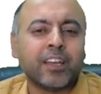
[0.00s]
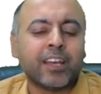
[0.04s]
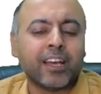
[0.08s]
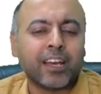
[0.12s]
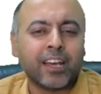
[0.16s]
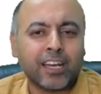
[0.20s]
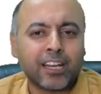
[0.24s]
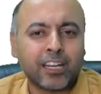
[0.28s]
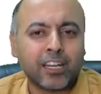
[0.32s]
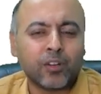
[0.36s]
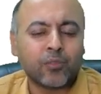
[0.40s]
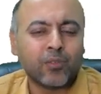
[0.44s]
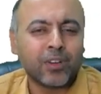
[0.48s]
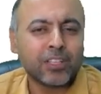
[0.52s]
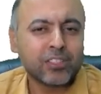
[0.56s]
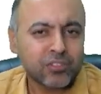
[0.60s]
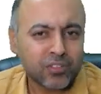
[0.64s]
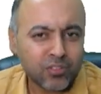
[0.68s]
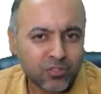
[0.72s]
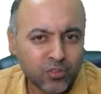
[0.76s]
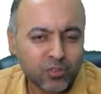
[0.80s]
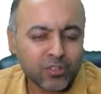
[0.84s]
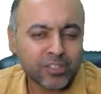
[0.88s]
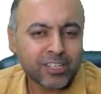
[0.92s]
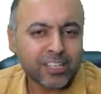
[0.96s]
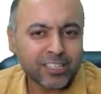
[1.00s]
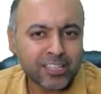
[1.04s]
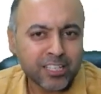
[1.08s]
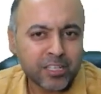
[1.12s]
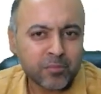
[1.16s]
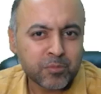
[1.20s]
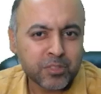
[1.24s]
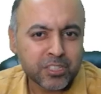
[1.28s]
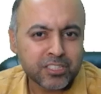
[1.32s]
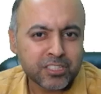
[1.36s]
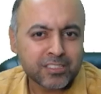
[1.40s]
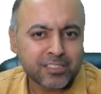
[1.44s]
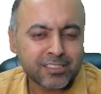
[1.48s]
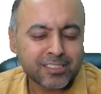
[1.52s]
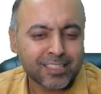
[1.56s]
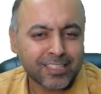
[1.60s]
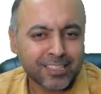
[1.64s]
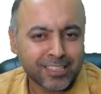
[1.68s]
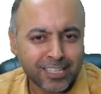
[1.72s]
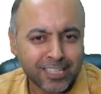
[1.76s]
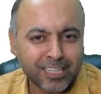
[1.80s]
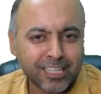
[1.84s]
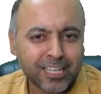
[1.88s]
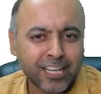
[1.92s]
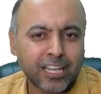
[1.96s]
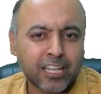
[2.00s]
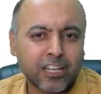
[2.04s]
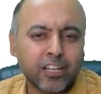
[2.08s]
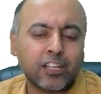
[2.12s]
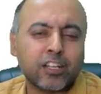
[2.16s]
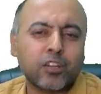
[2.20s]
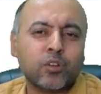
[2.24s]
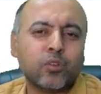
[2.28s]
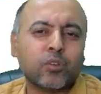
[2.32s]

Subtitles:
And once you've looked at the images, then I'll